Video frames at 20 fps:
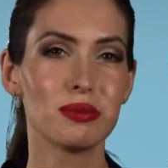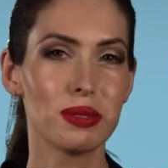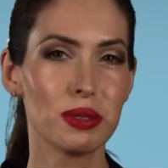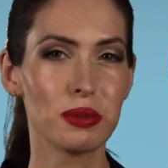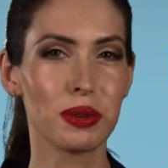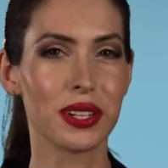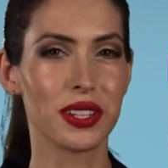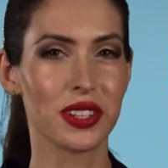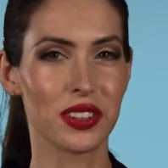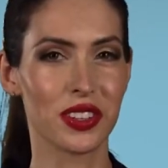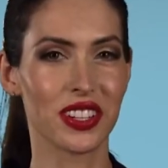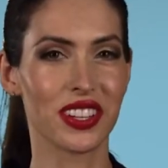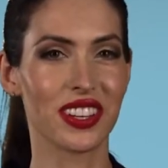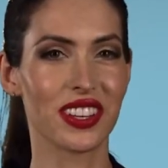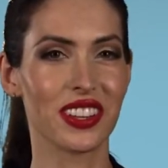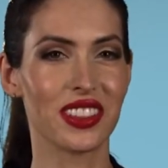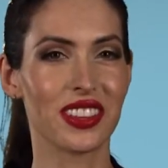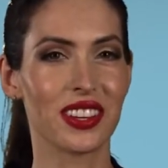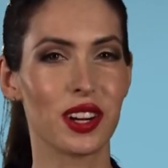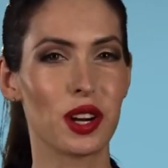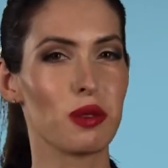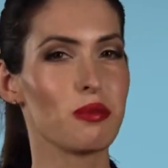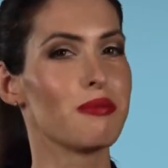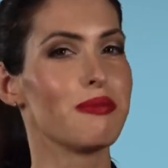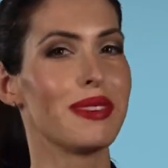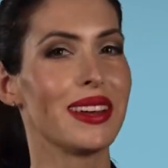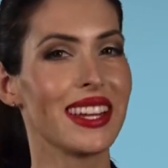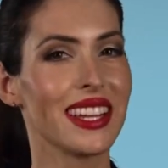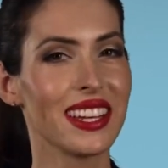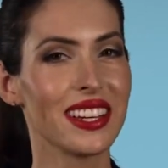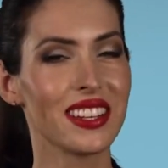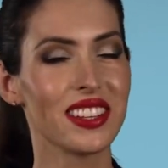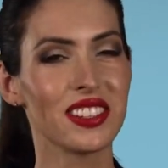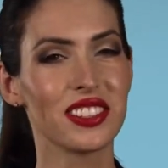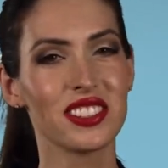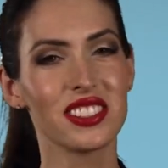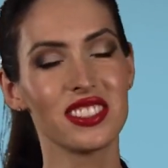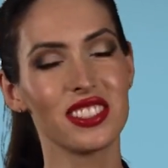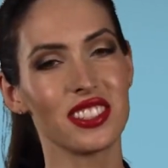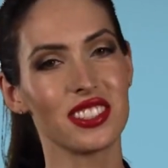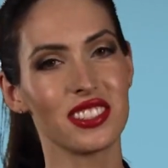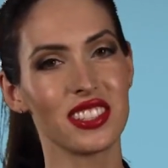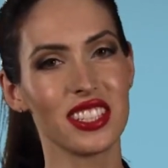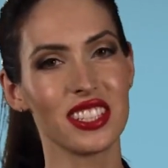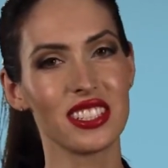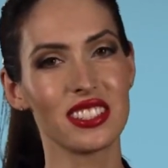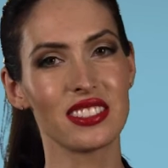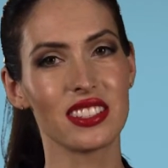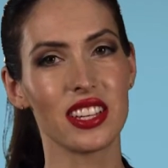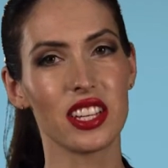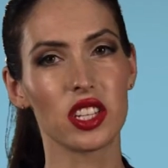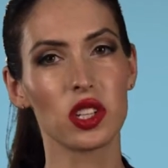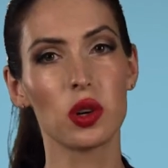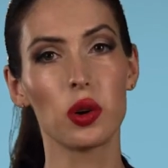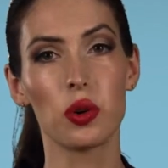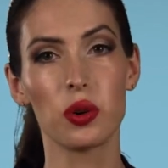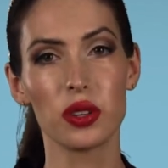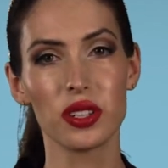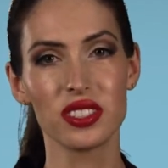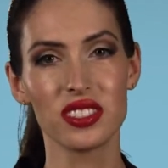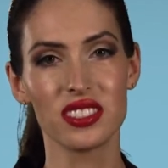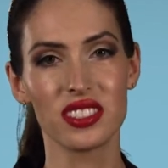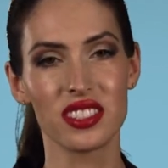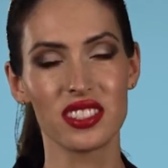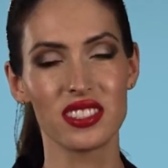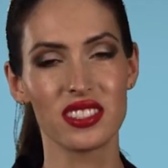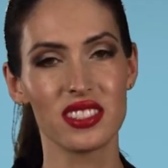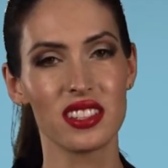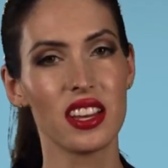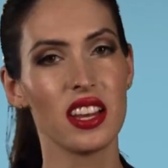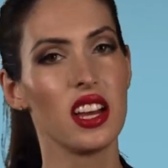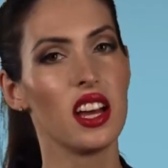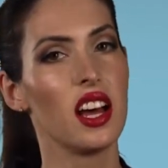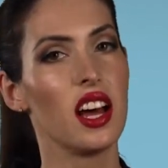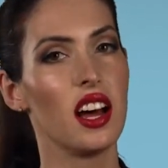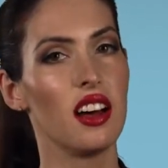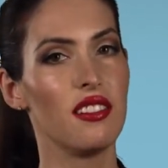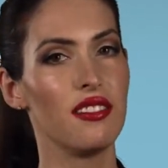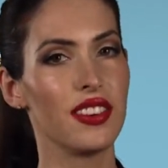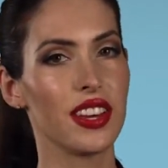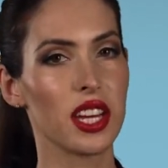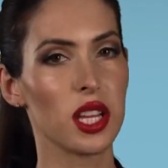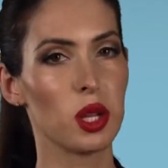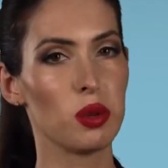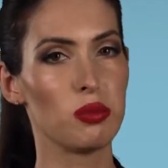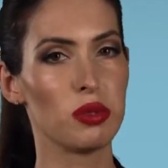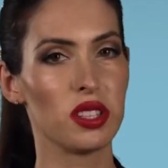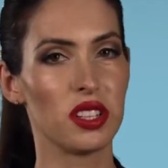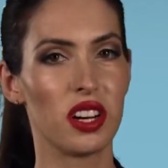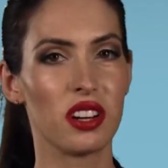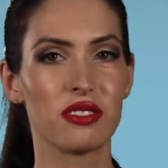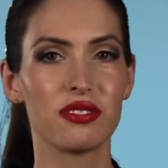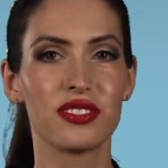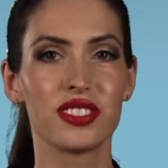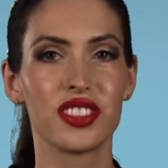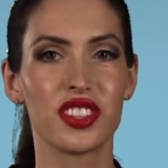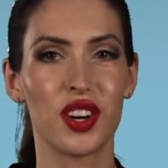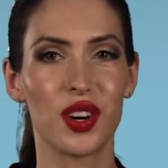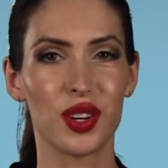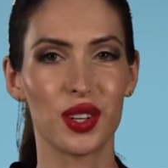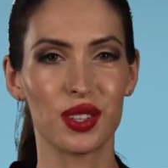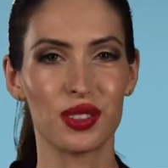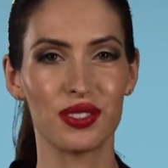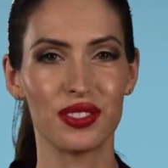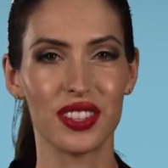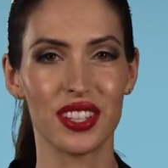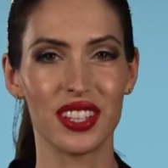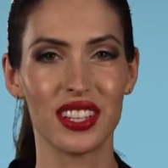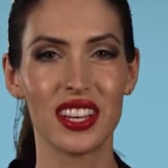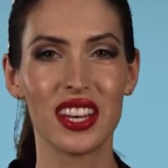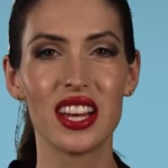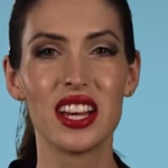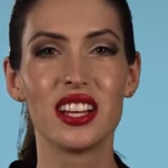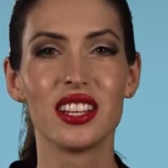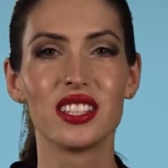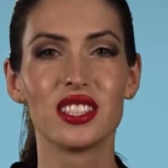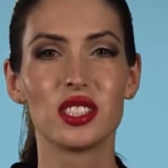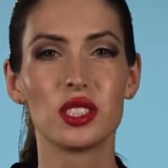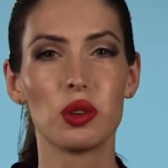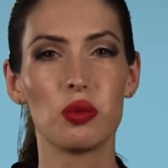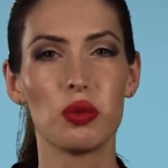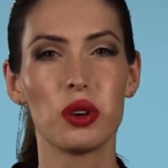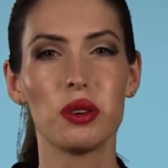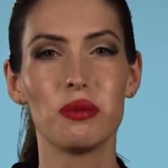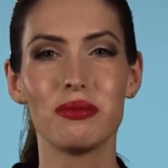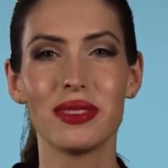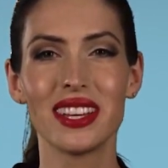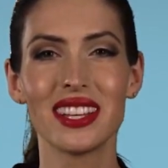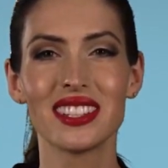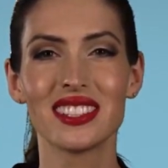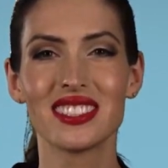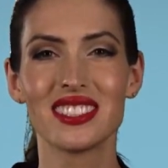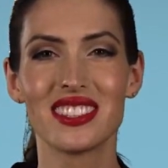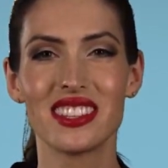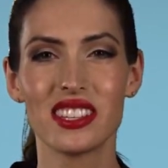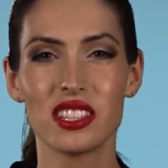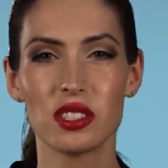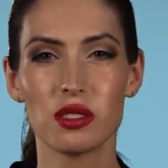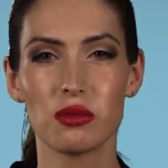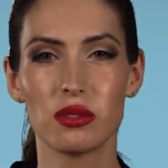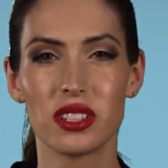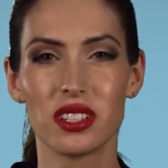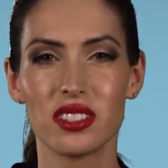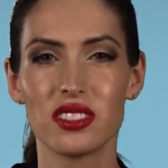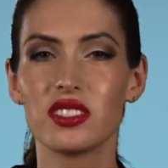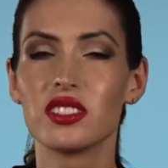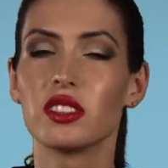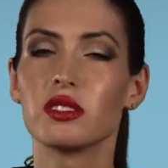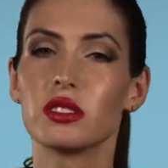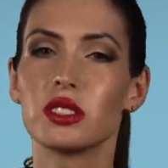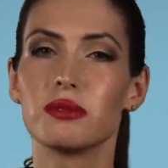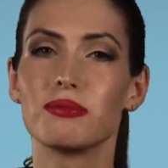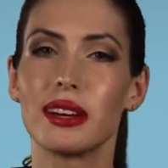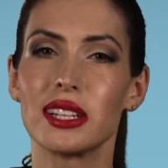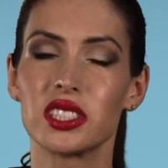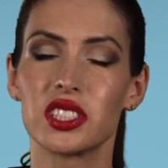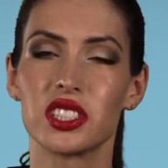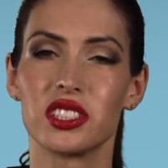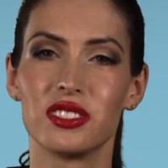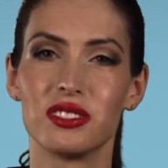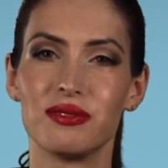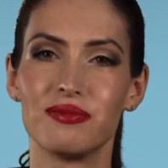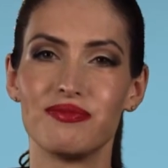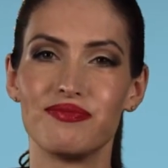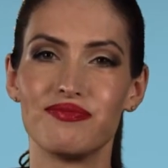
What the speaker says: be wondering, there are many other series and courses available on photography. So what makes this one so special?